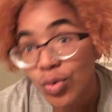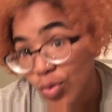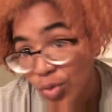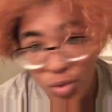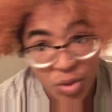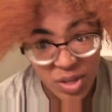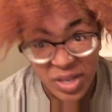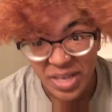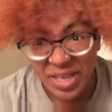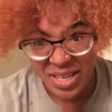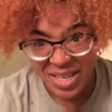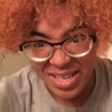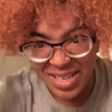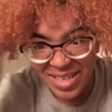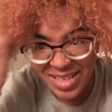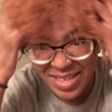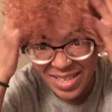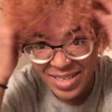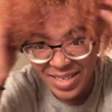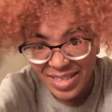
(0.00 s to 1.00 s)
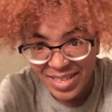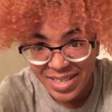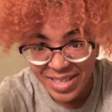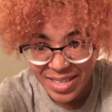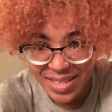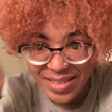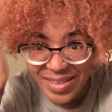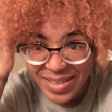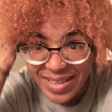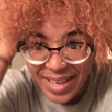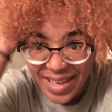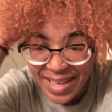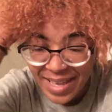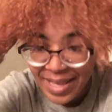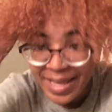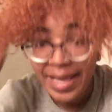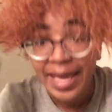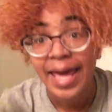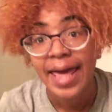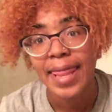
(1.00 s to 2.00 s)
Ooh. Okay,
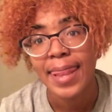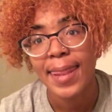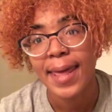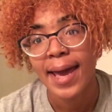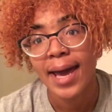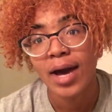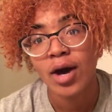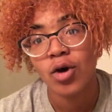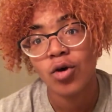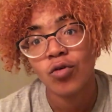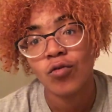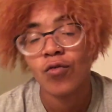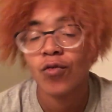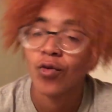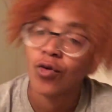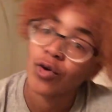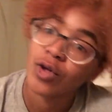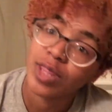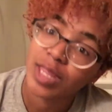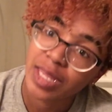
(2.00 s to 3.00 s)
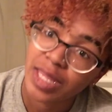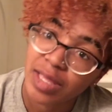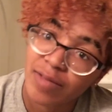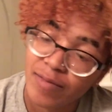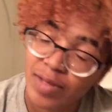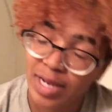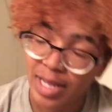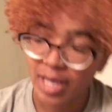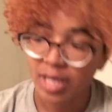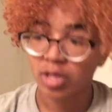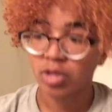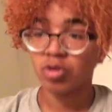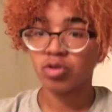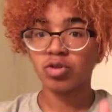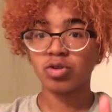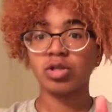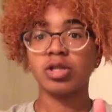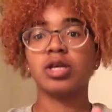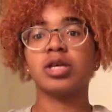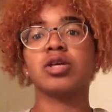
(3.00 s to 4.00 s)
now for leave-in. I
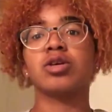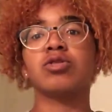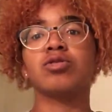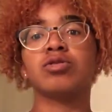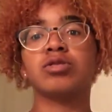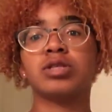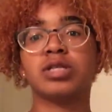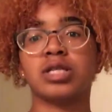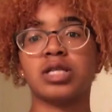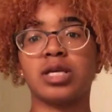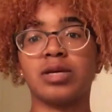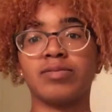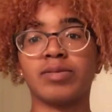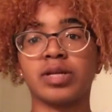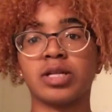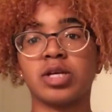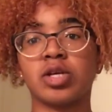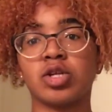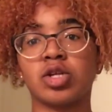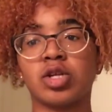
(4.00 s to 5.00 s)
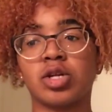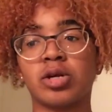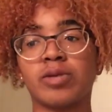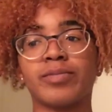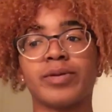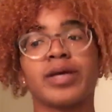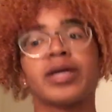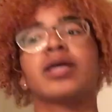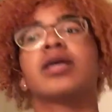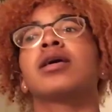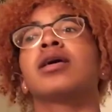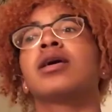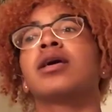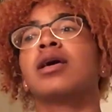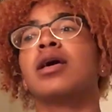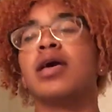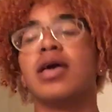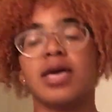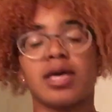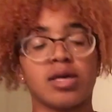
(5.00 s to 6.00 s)
usually use a deep conditioner,
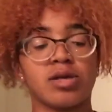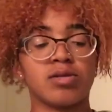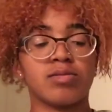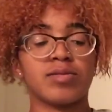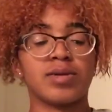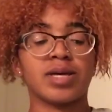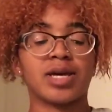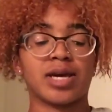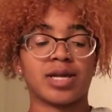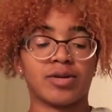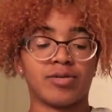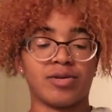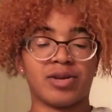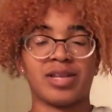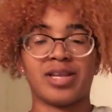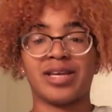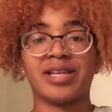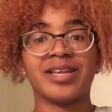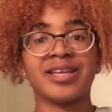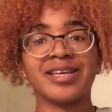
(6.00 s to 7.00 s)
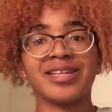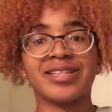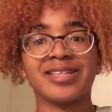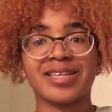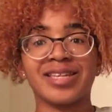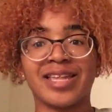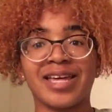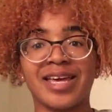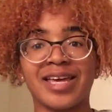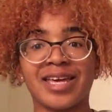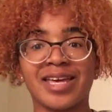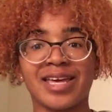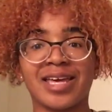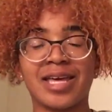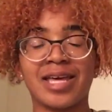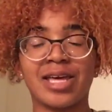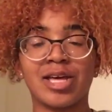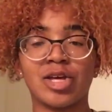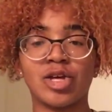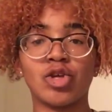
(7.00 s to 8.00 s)
but it would be kind of redundant to like
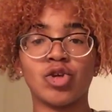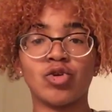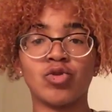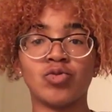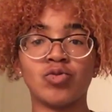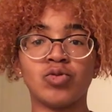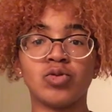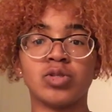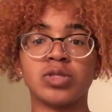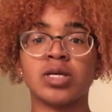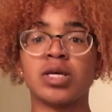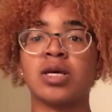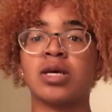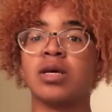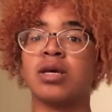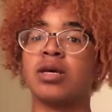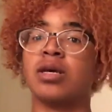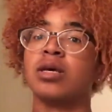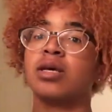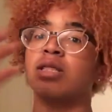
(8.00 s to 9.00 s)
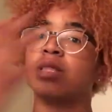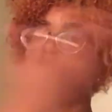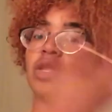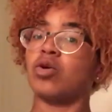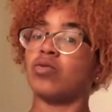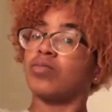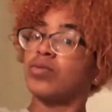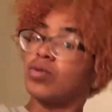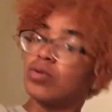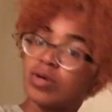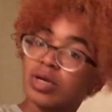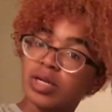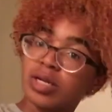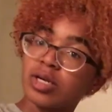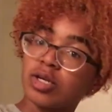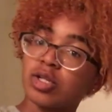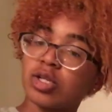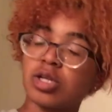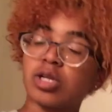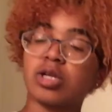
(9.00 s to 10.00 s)
use the no poo
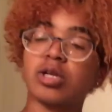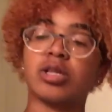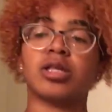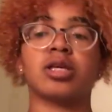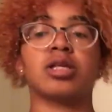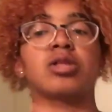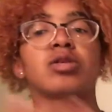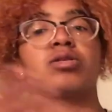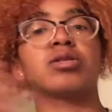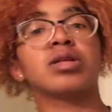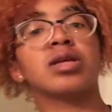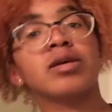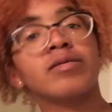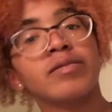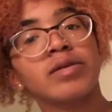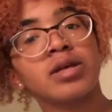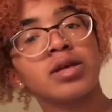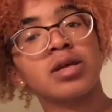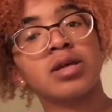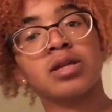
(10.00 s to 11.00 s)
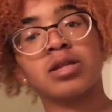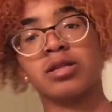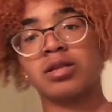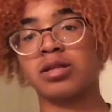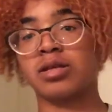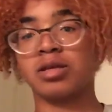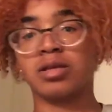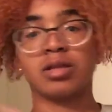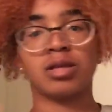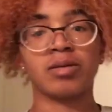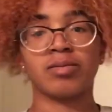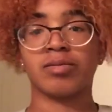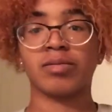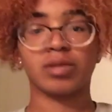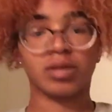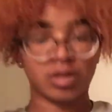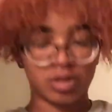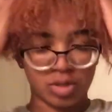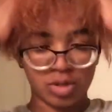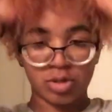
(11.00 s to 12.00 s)
conditioner, then use leave-in, and the deep
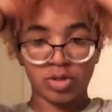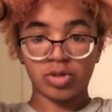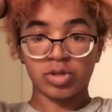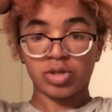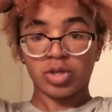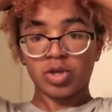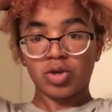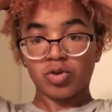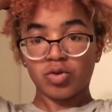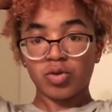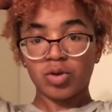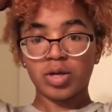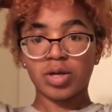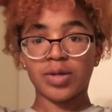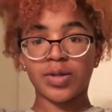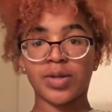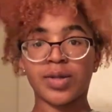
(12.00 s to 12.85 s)
conditioner. So